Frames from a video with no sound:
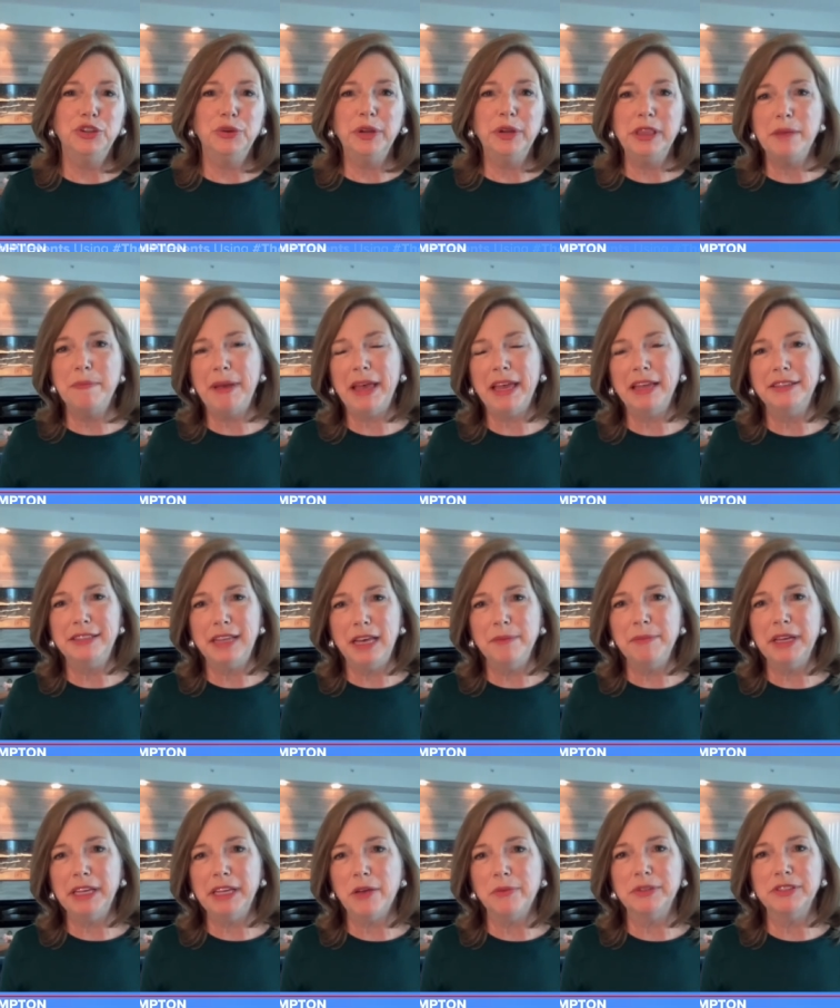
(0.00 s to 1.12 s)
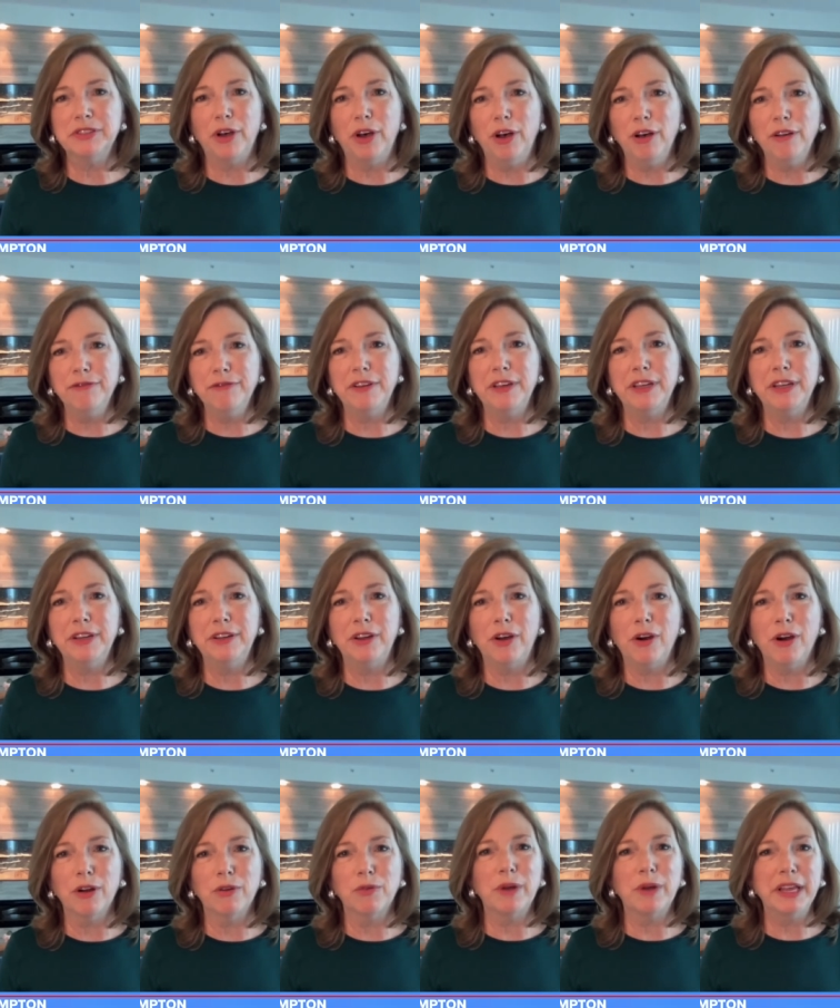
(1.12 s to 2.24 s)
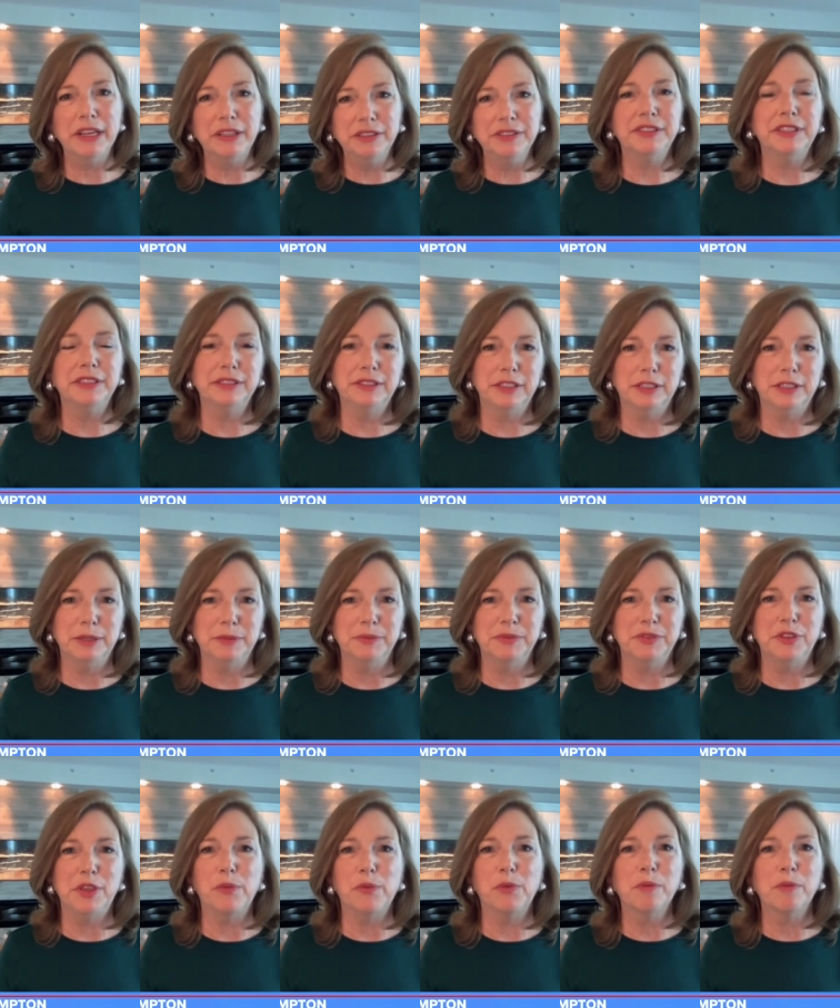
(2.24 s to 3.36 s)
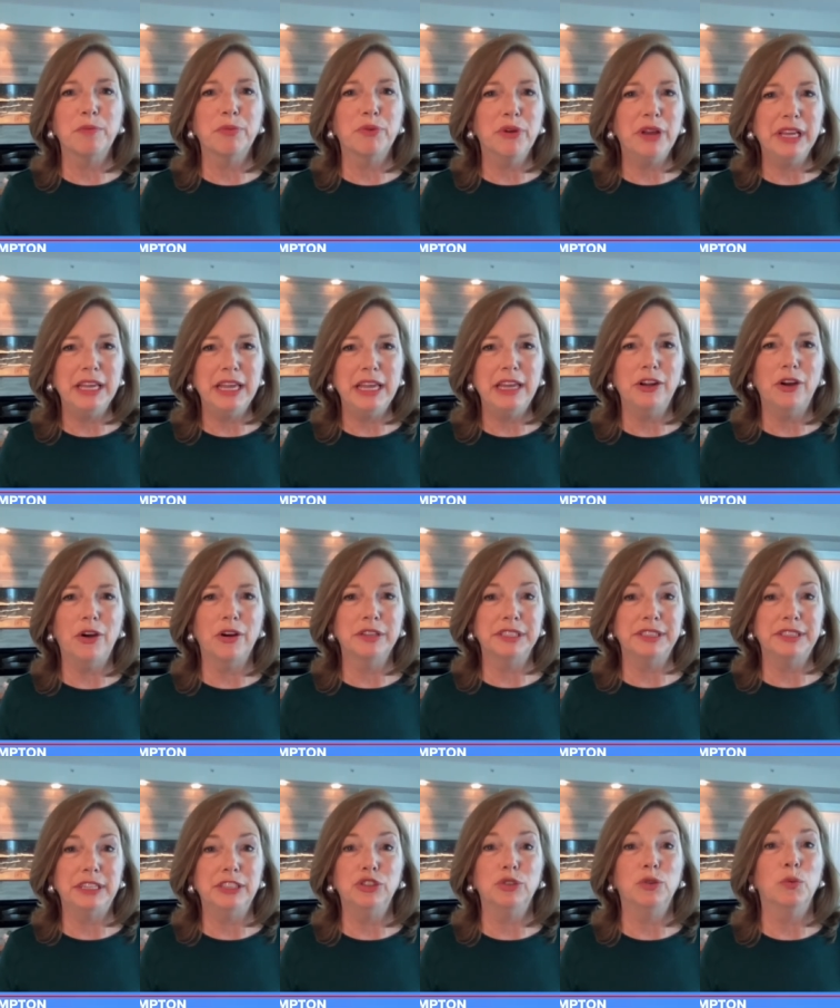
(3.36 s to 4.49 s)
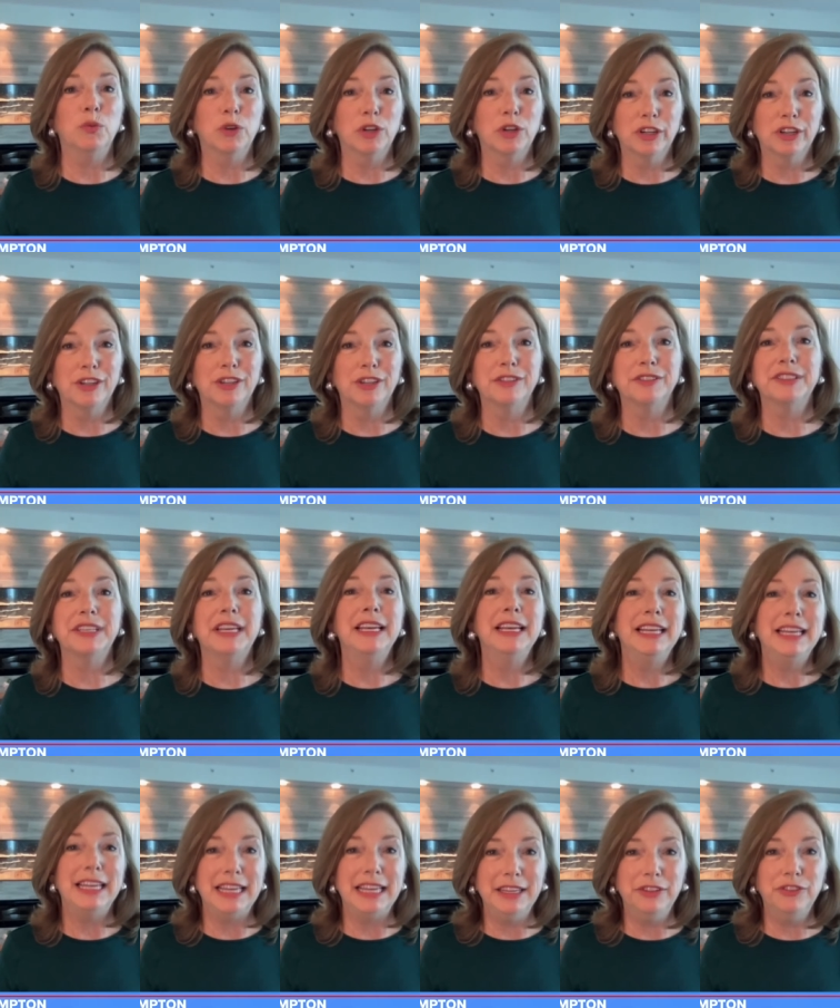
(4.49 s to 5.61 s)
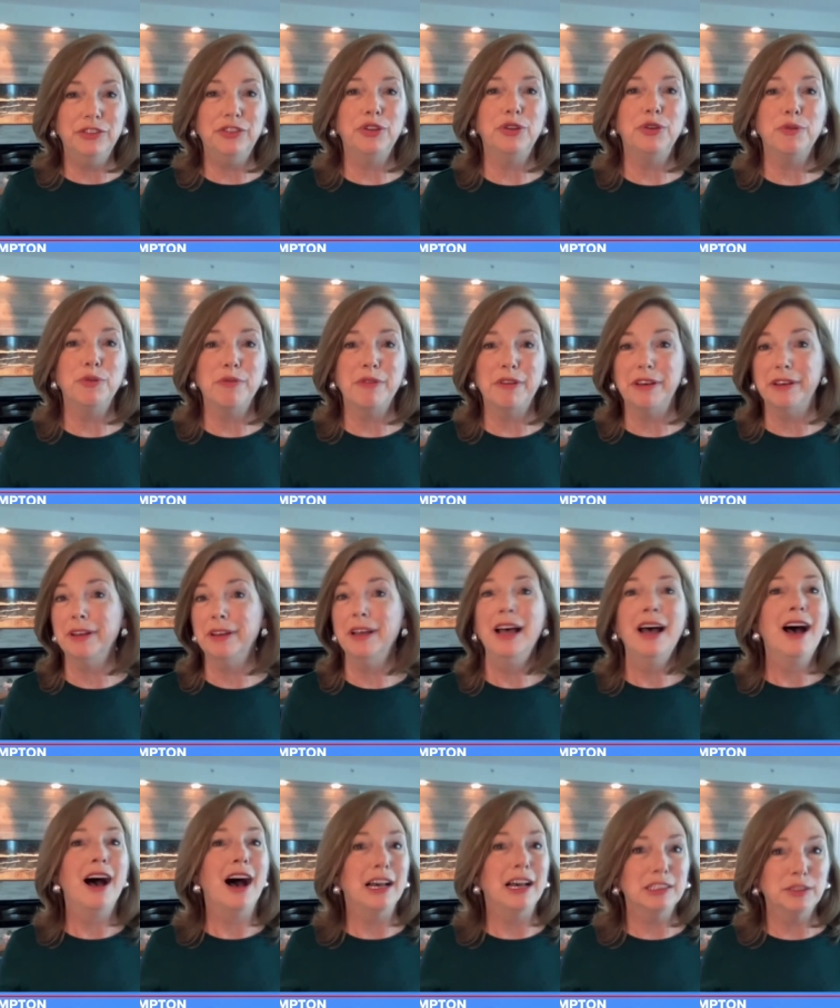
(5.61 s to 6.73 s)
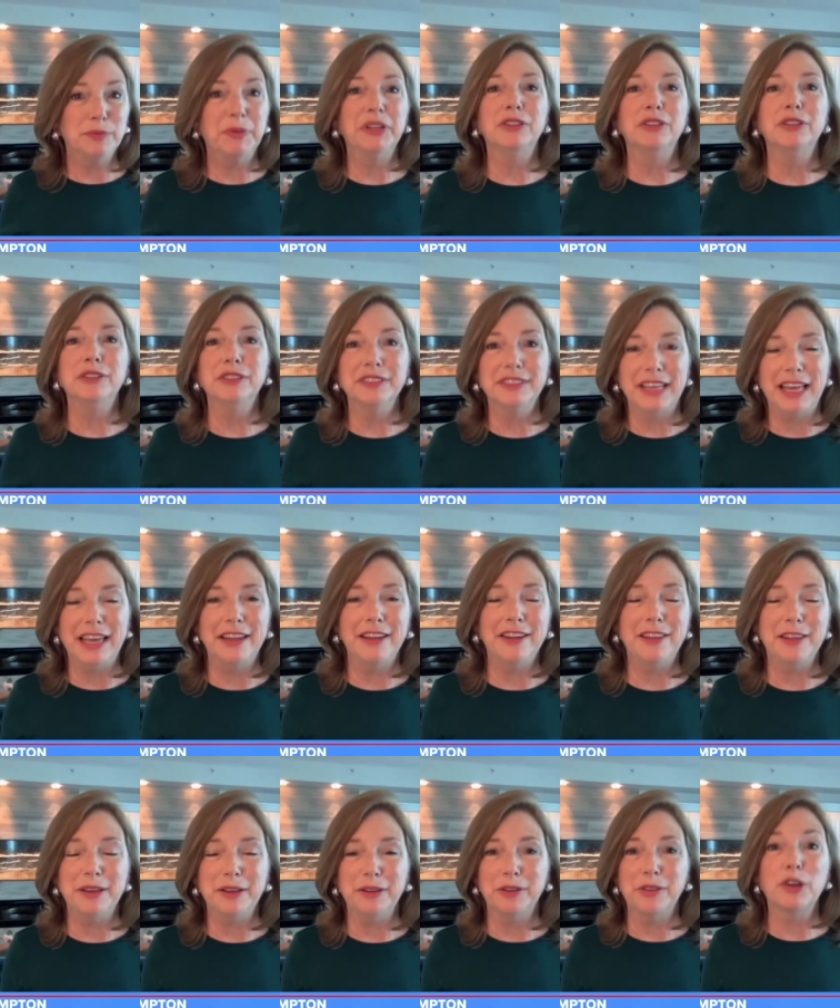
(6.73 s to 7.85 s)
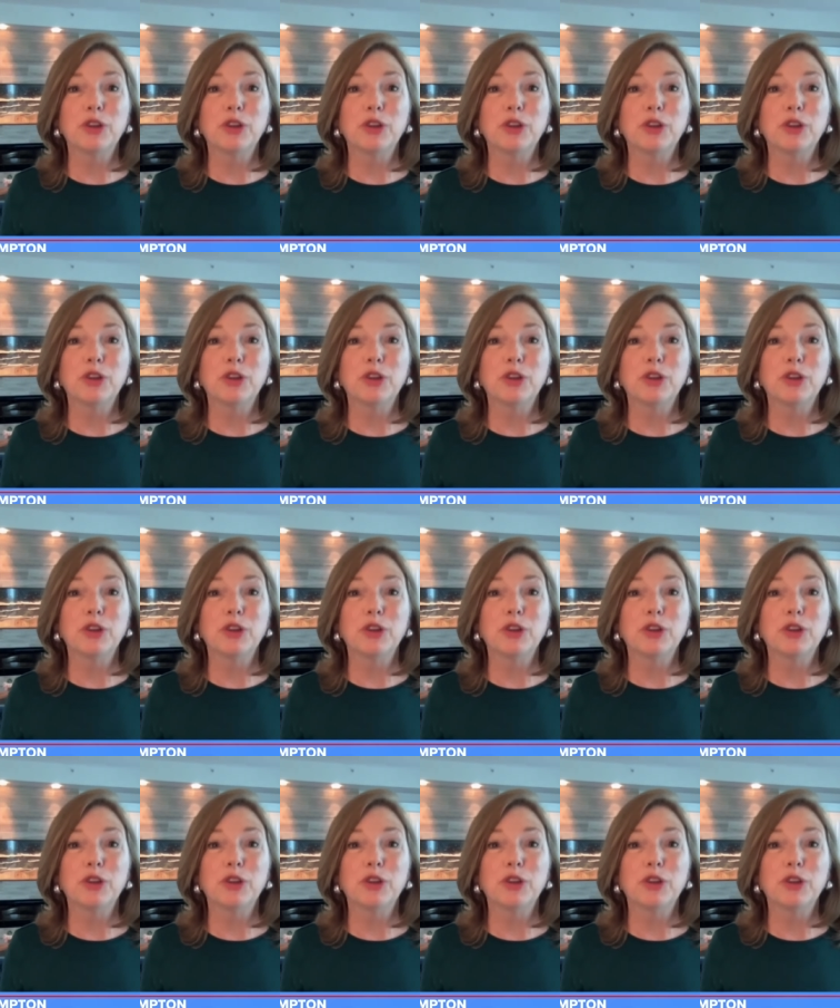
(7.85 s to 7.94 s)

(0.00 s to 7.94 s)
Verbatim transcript: during the pandemic, it was often our rail systems that were bringing our essential workers into the hospitals and the,